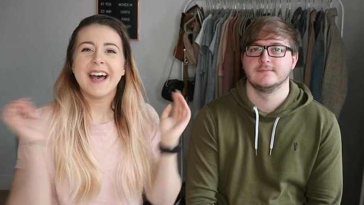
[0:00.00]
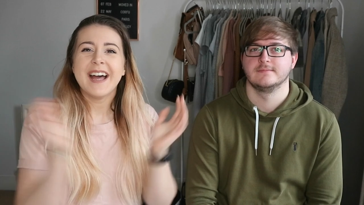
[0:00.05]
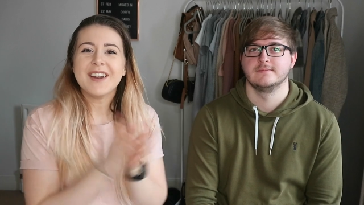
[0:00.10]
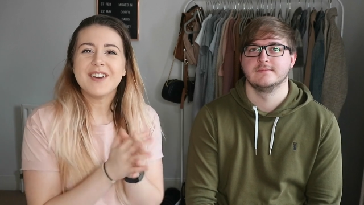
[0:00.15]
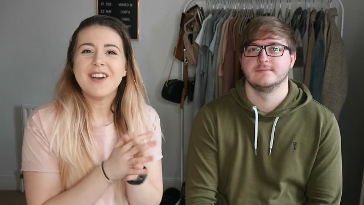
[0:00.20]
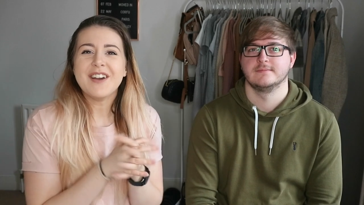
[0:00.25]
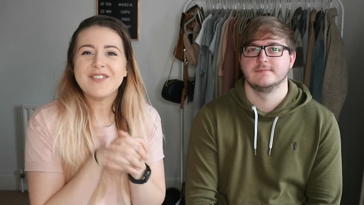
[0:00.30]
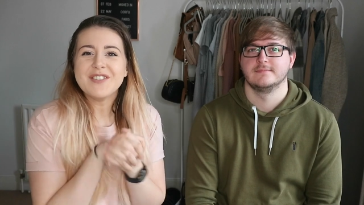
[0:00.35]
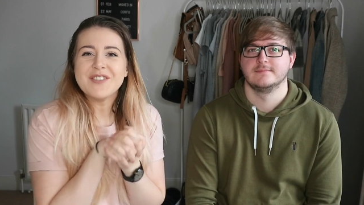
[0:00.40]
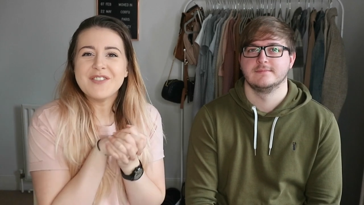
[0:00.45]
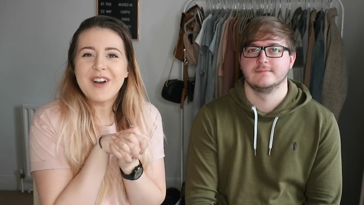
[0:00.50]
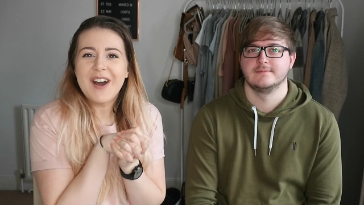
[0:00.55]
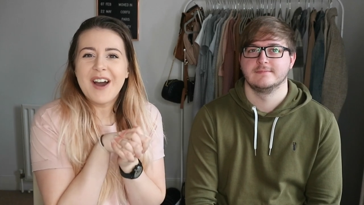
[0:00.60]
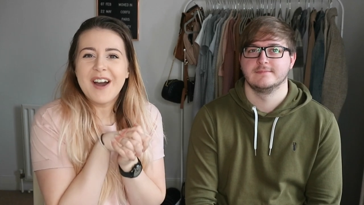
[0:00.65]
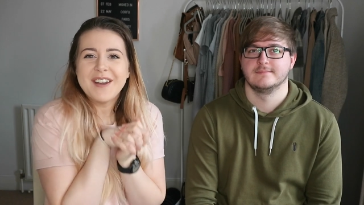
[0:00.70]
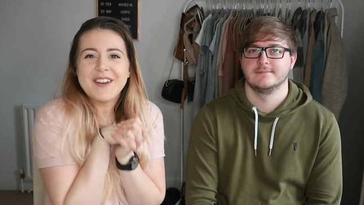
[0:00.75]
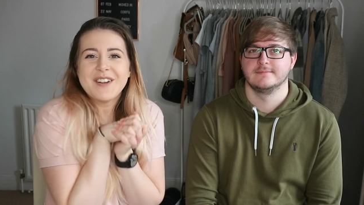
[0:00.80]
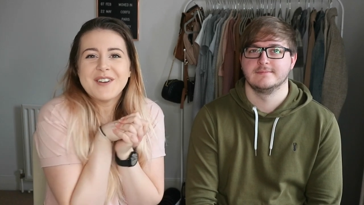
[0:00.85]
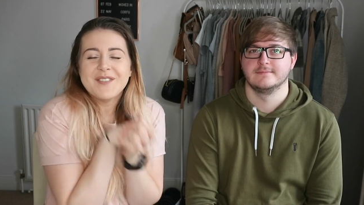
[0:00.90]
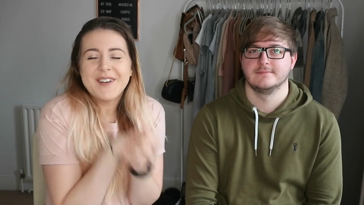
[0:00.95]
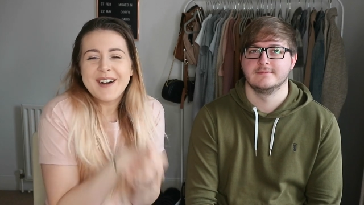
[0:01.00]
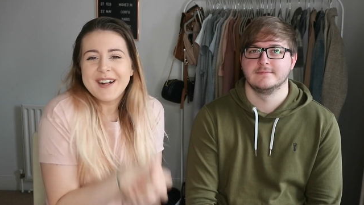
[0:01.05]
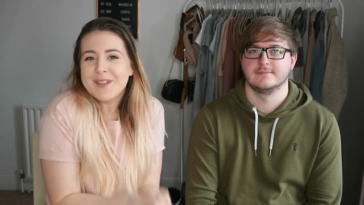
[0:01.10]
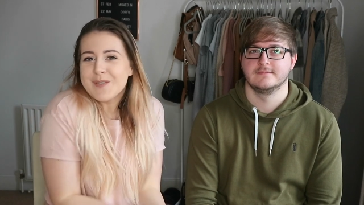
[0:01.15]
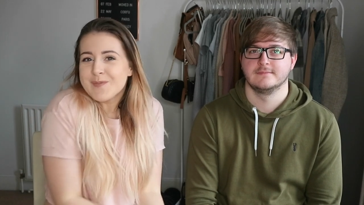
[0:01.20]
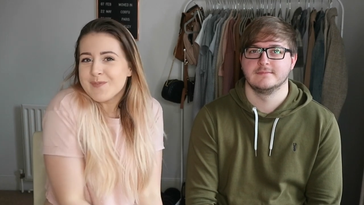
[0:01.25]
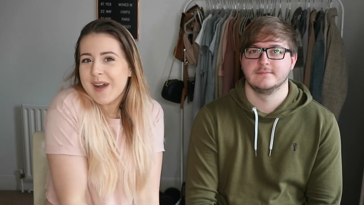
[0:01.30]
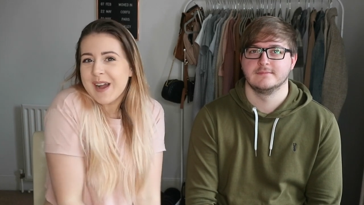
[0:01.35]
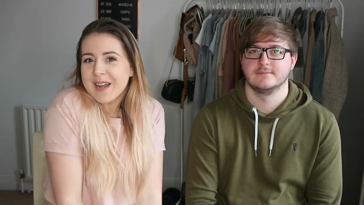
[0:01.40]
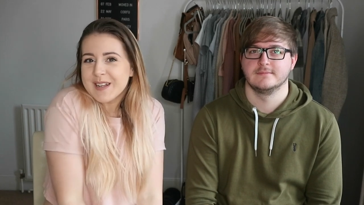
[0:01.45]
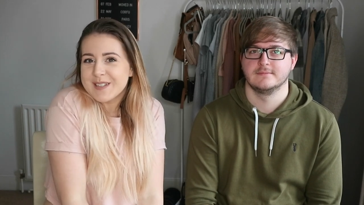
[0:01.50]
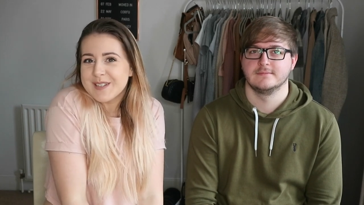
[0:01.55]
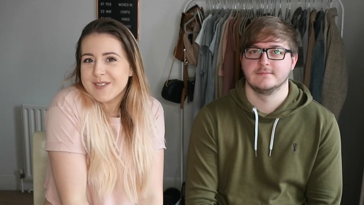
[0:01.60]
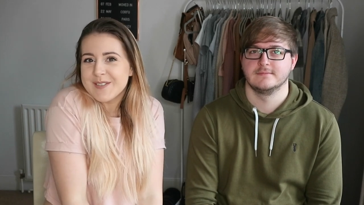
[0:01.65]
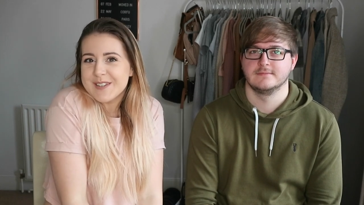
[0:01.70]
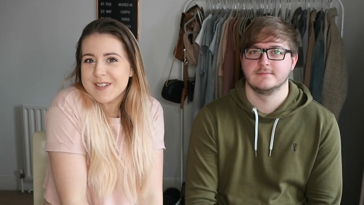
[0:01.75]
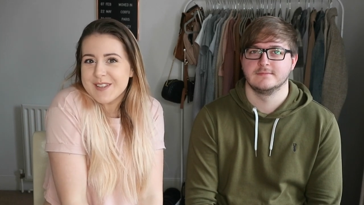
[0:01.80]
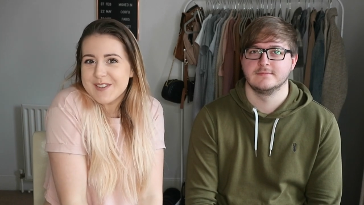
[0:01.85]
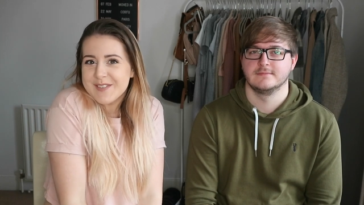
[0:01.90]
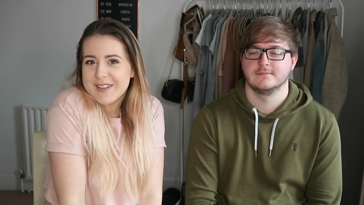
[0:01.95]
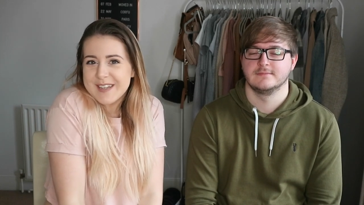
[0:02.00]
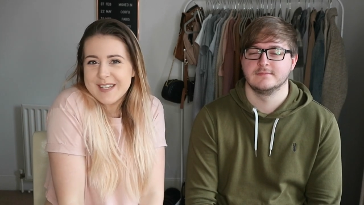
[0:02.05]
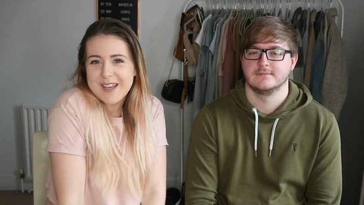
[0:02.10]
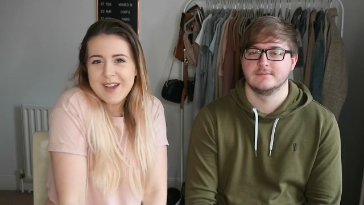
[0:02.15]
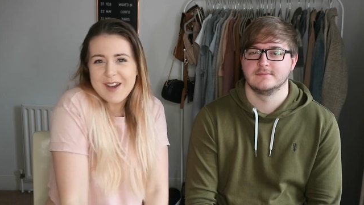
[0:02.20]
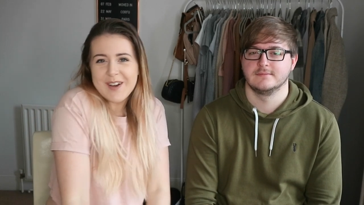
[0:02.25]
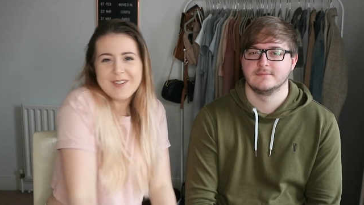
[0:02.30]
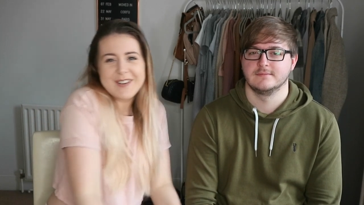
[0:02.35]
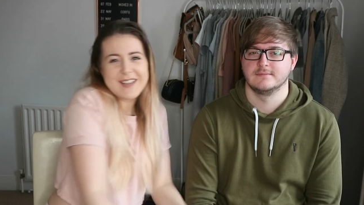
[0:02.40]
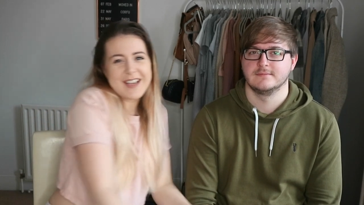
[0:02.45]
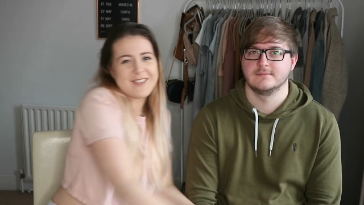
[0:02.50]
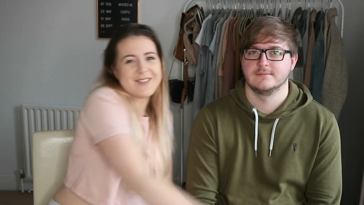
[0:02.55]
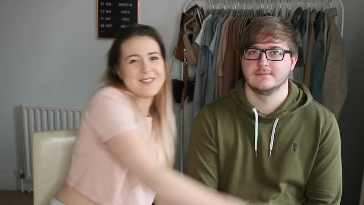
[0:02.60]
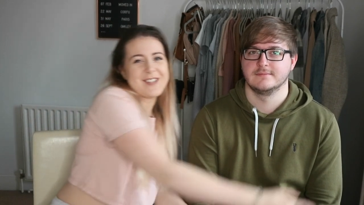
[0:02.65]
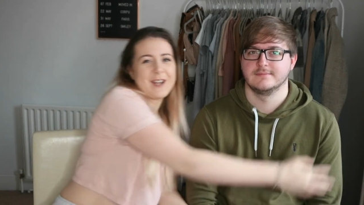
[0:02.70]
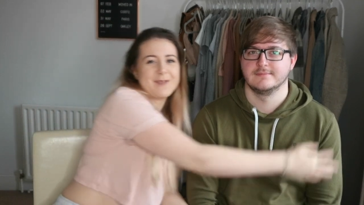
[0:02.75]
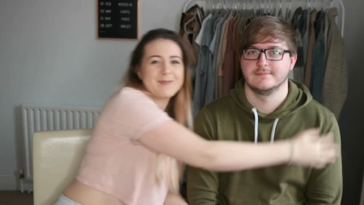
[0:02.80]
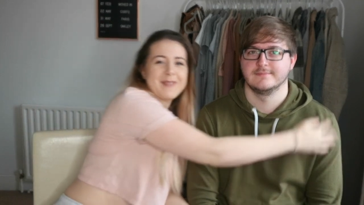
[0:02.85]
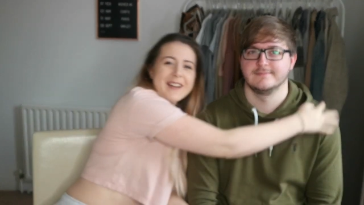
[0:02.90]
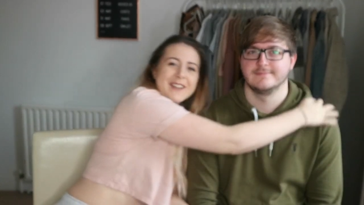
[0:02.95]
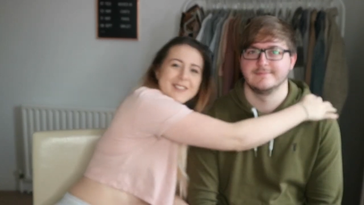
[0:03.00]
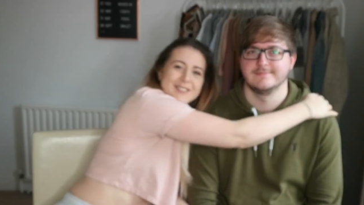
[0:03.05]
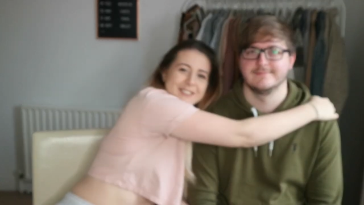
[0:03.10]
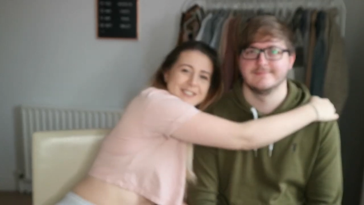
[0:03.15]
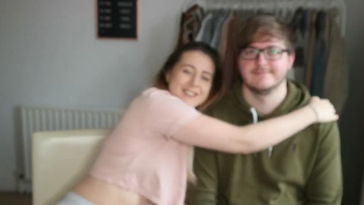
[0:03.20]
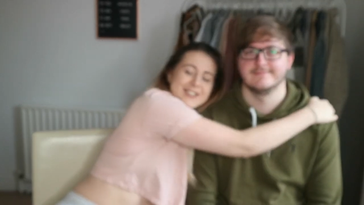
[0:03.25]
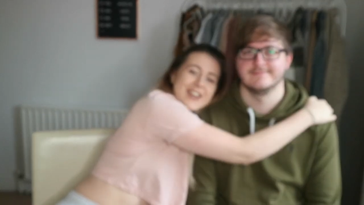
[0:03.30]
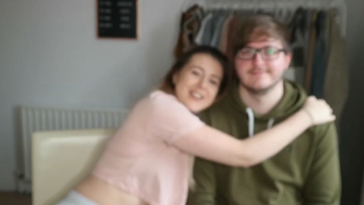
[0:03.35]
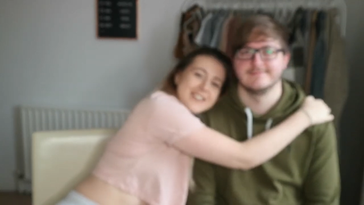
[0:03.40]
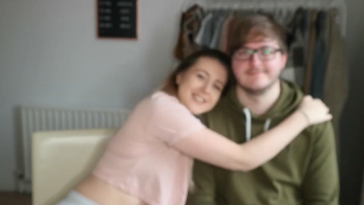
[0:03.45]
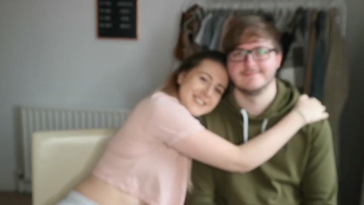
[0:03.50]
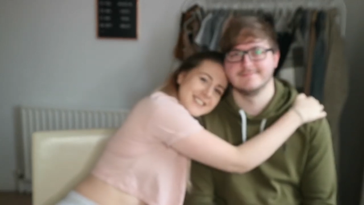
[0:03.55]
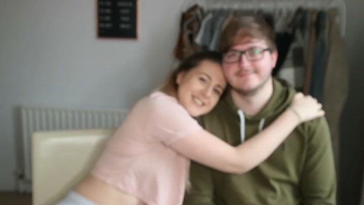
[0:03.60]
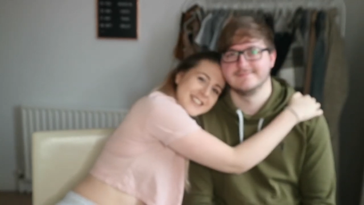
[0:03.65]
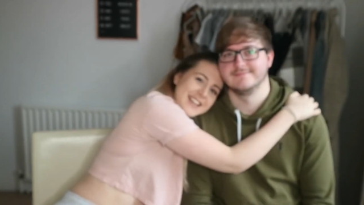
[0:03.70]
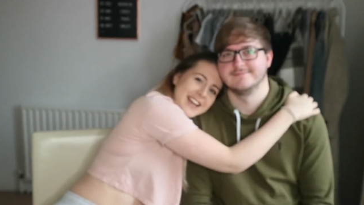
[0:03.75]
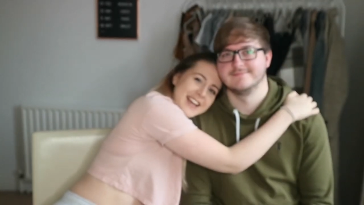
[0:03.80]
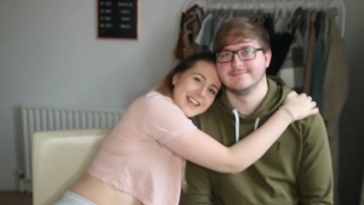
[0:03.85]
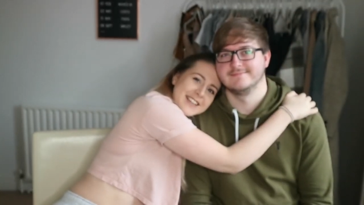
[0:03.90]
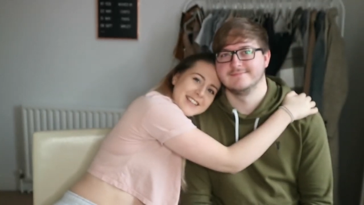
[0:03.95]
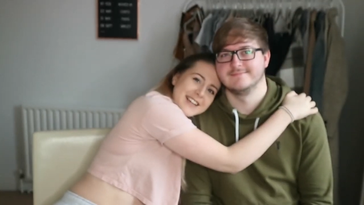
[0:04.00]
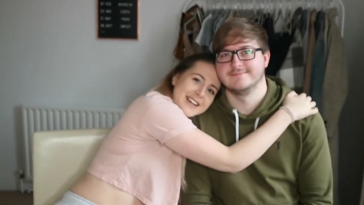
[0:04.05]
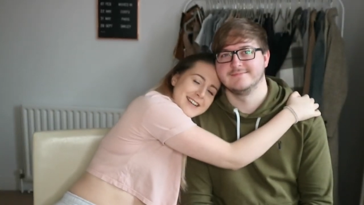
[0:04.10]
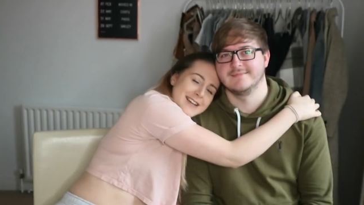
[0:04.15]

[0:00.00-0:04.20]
Speaker 1: Hello everyone and welcome back to another video. We have Jack back on the channel today.